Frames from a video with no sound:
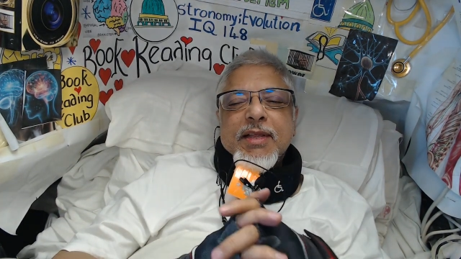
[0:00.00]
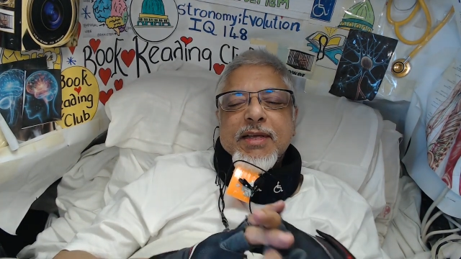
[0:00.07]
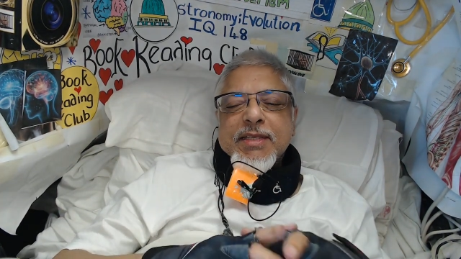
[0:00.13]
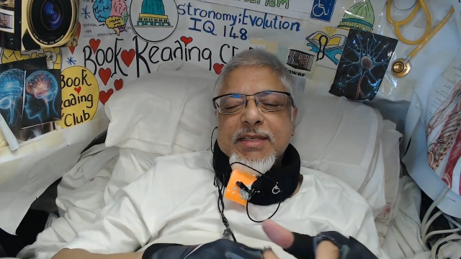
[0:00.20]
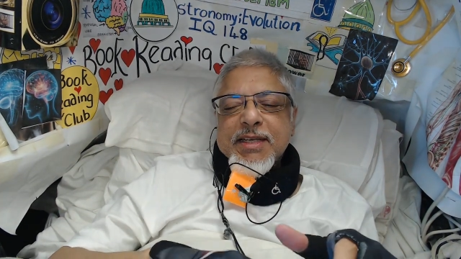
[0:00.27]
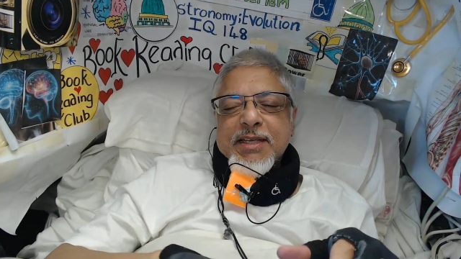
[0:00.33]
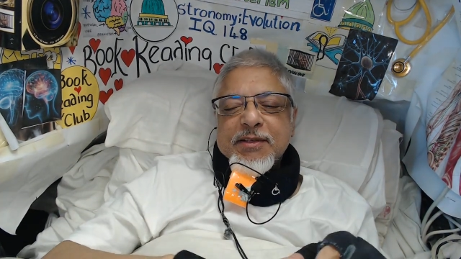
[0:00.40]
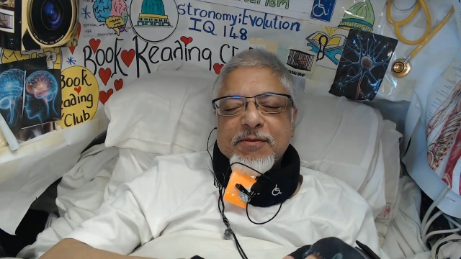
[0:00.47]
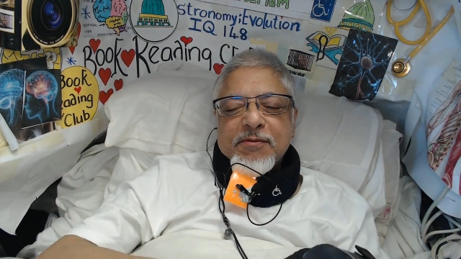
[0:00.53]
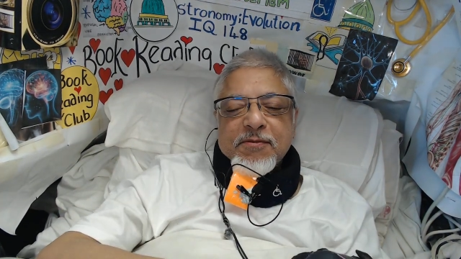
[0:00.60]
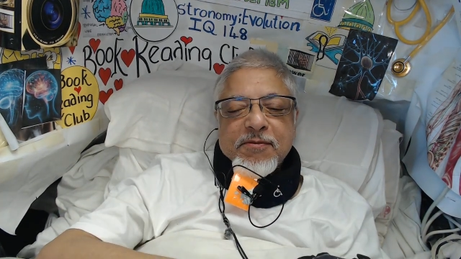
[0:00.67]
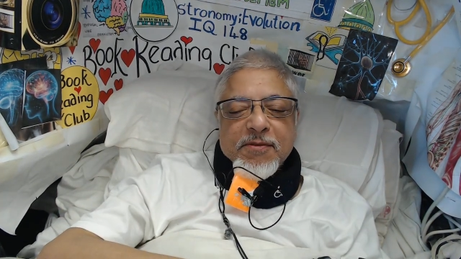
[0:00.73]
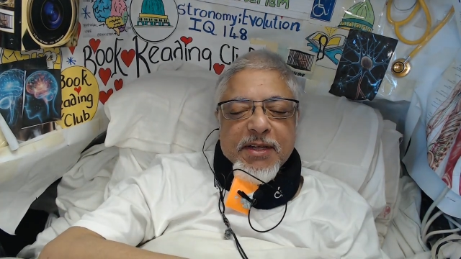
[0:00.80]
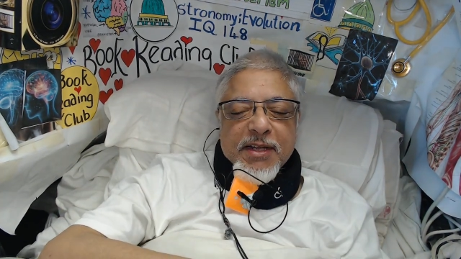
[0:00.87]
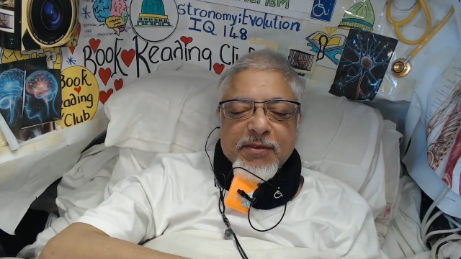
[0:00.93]
This is
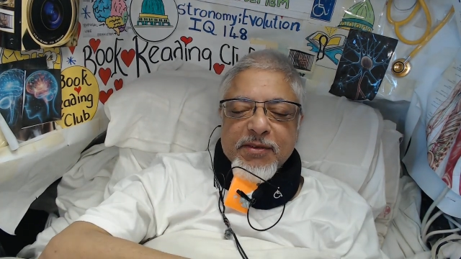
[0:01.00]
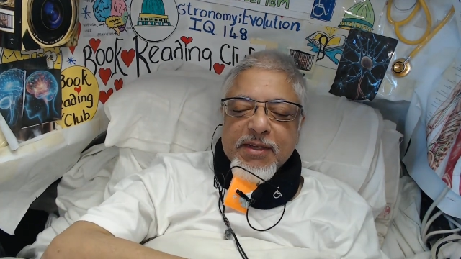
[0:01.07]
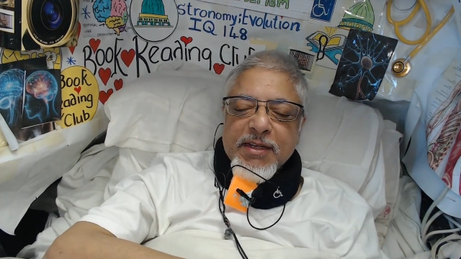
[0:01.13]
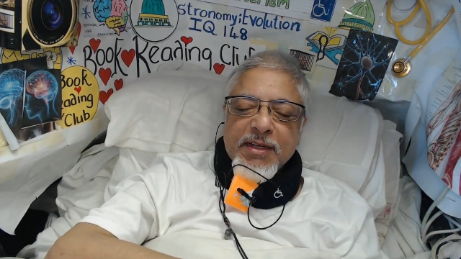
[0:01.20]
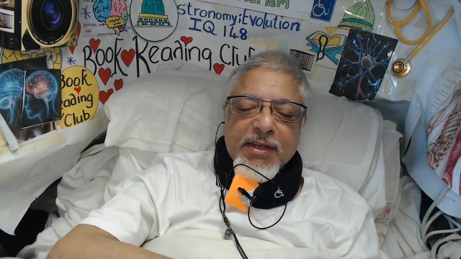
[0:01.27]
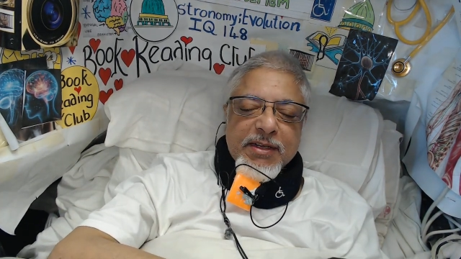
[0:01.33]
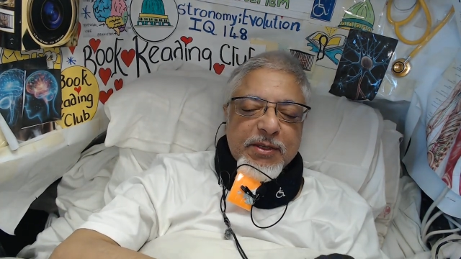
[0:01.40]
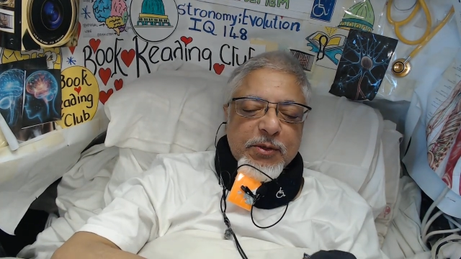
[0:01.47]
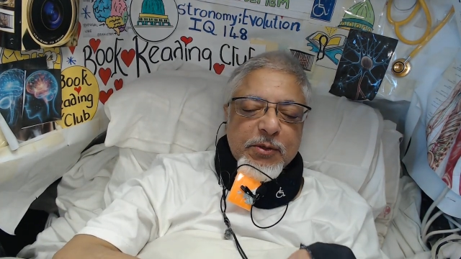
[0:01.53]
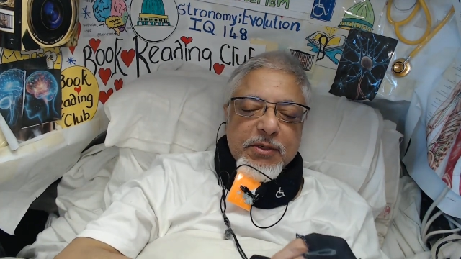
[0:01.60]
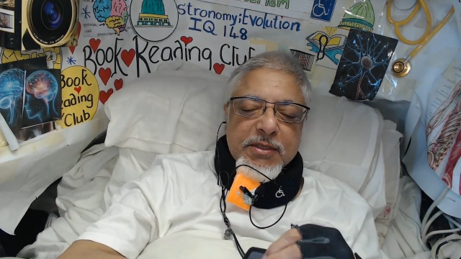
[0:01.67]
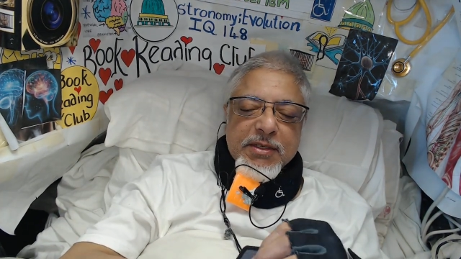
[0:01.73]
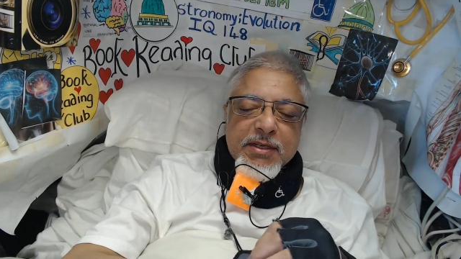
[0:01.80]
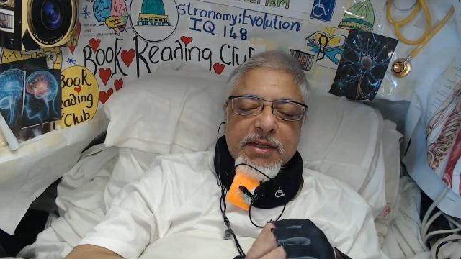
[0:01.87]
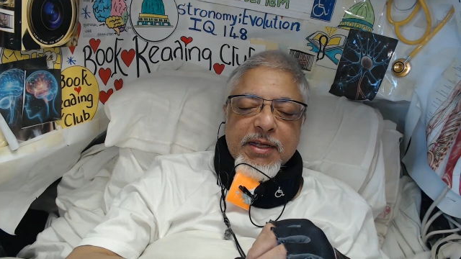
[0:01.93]
very, very
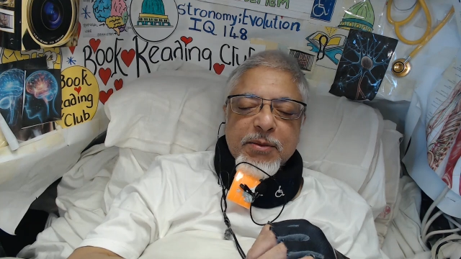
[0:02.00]
unusual,